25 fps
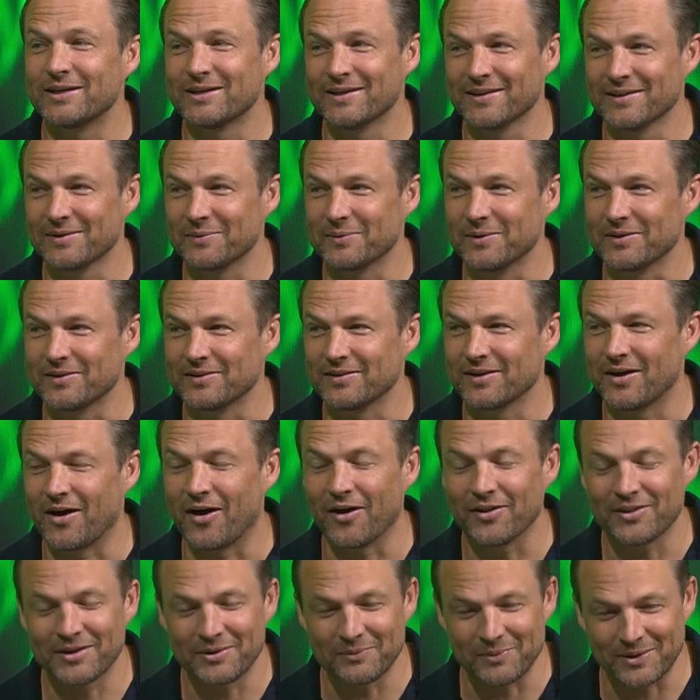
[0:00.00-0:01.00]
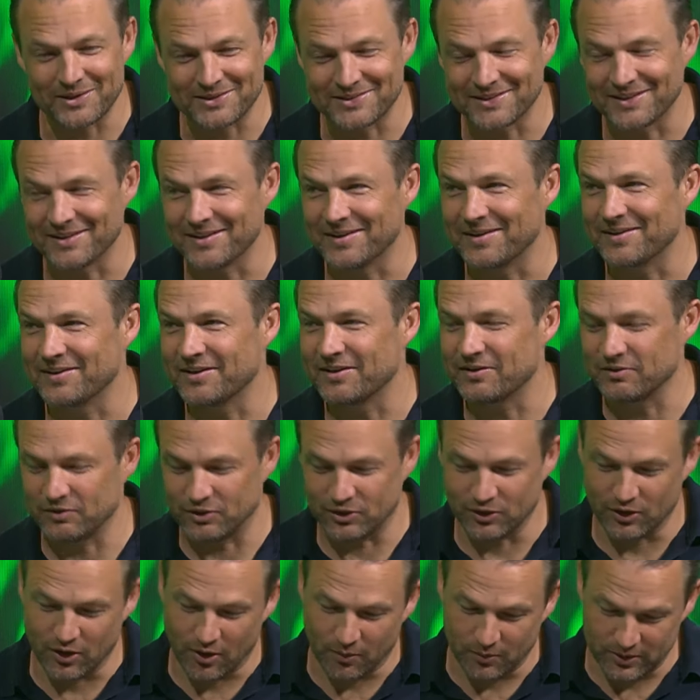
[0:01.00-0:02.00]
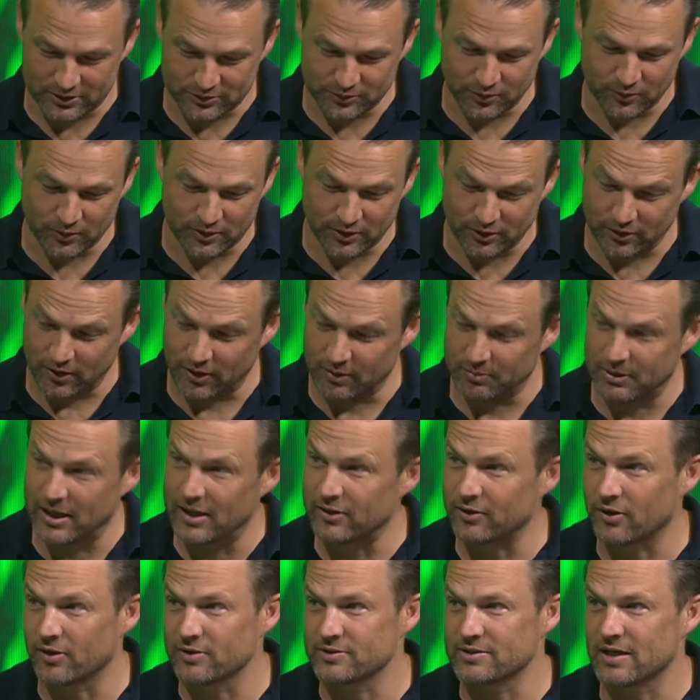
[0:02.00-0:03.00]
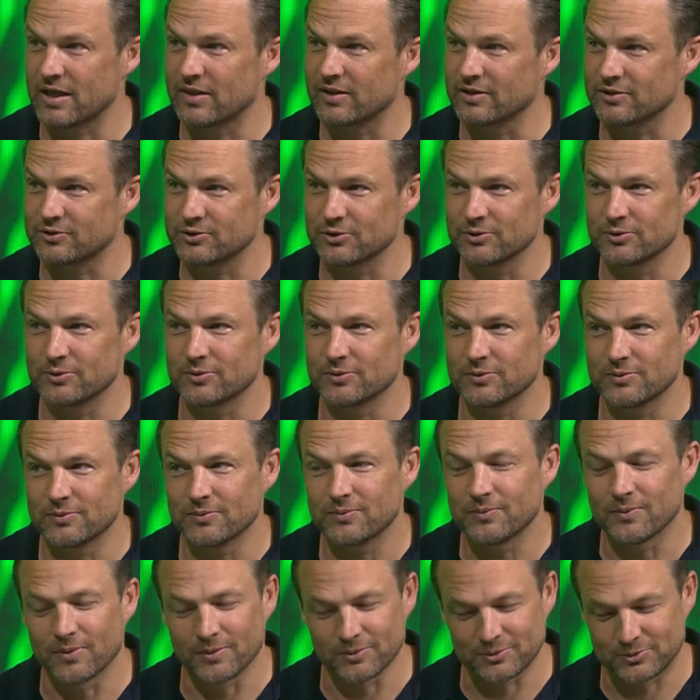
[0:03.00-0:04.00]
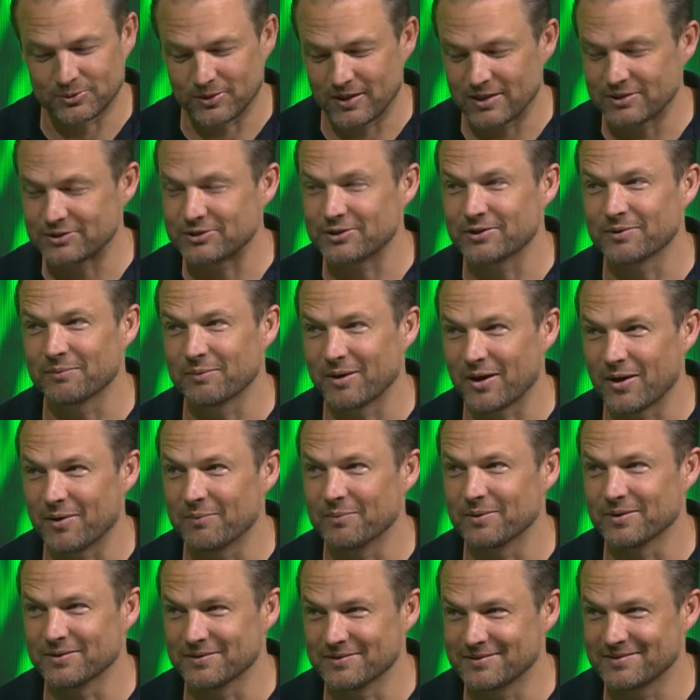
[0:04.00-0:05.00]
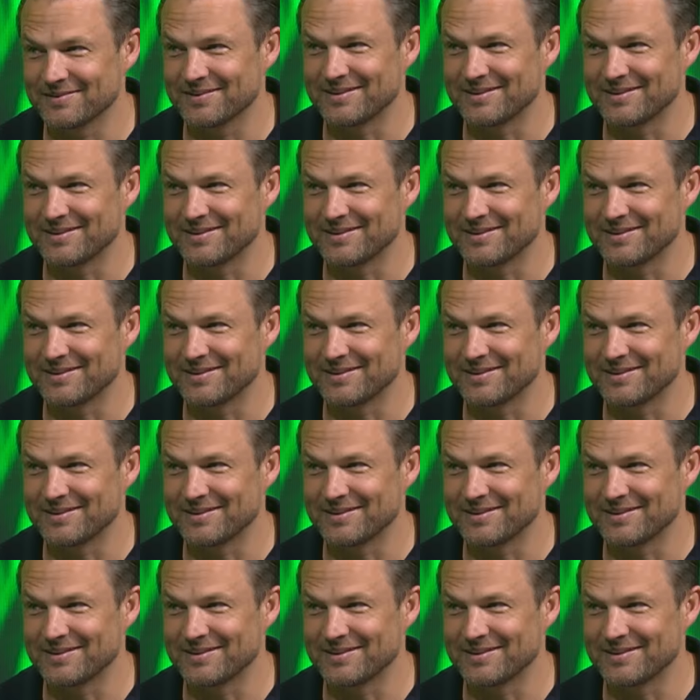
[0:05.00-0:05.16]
dealing with? I think we're dealing, we talk a lot about those other two. Well, Treasure the Moment